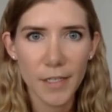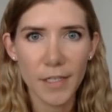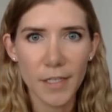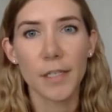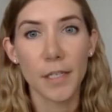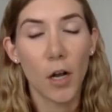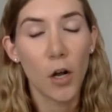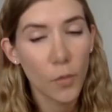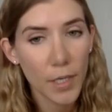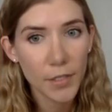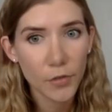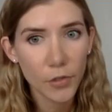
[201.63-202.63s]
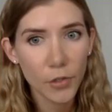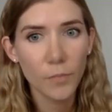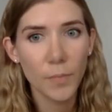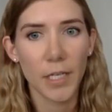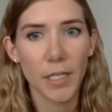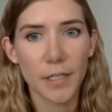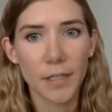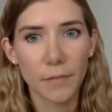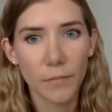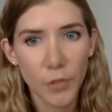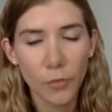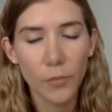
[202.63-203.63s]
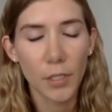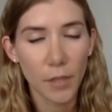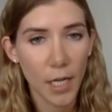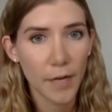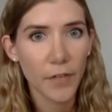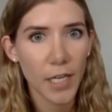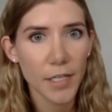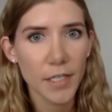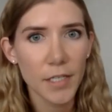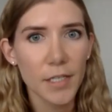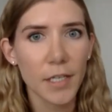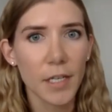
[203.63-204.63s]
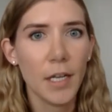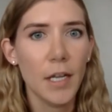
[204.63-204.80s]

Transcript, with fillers: This isn't always true, but it's true in a lot of cases.